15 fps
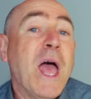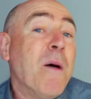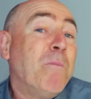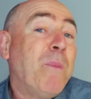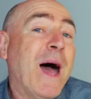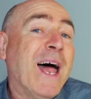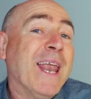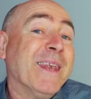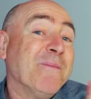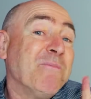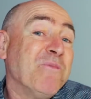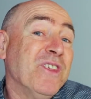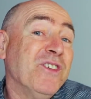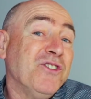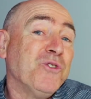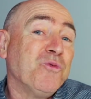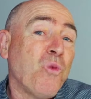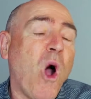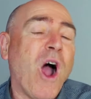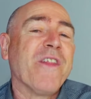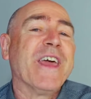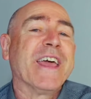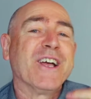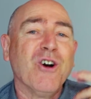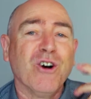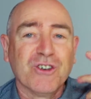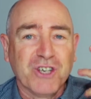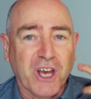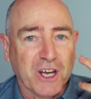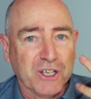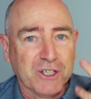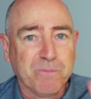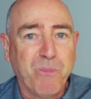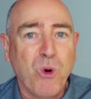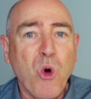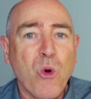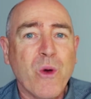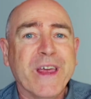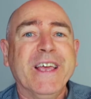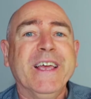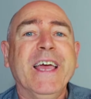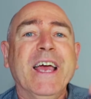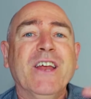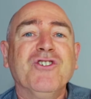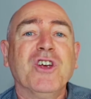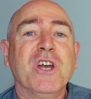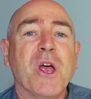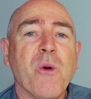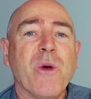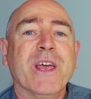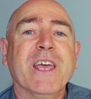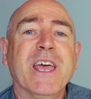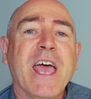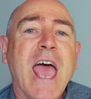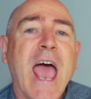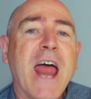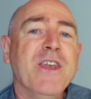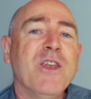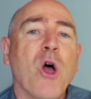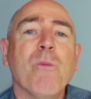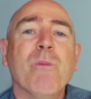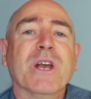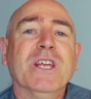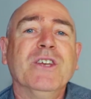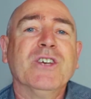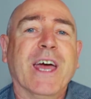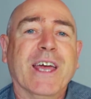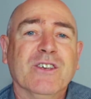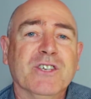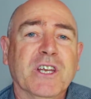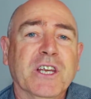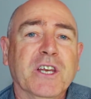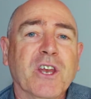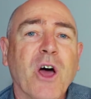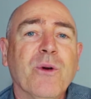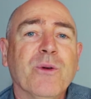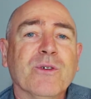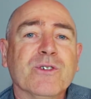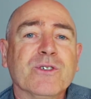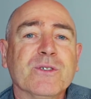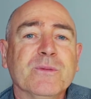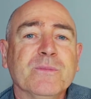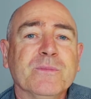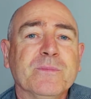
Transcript: But this is why their content is boring, generic, and nobody takes any notice.